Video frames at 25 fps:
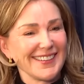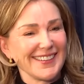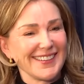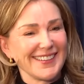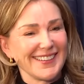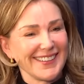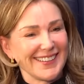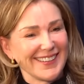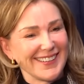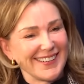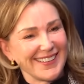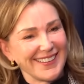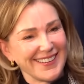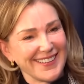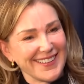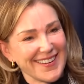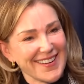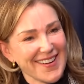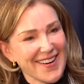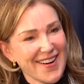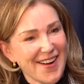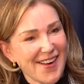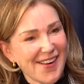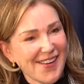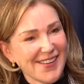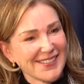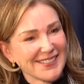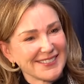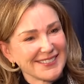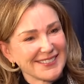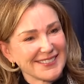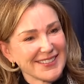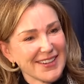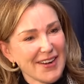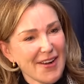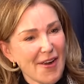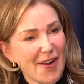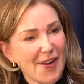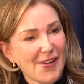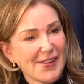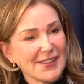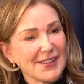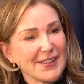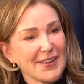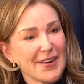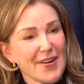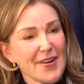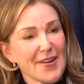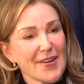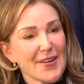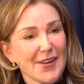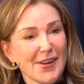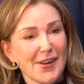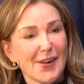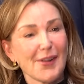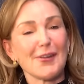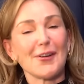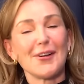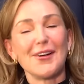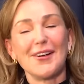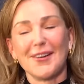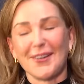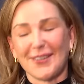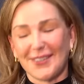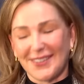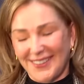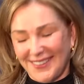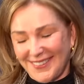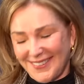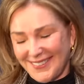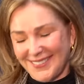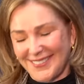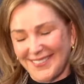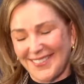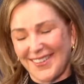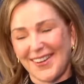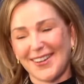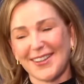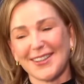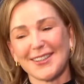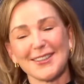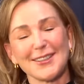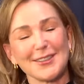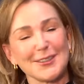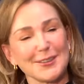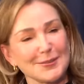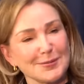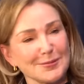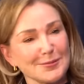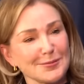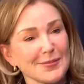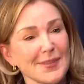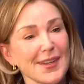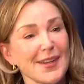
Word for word: Well, I've been through rehab, so oh. I'm in AA.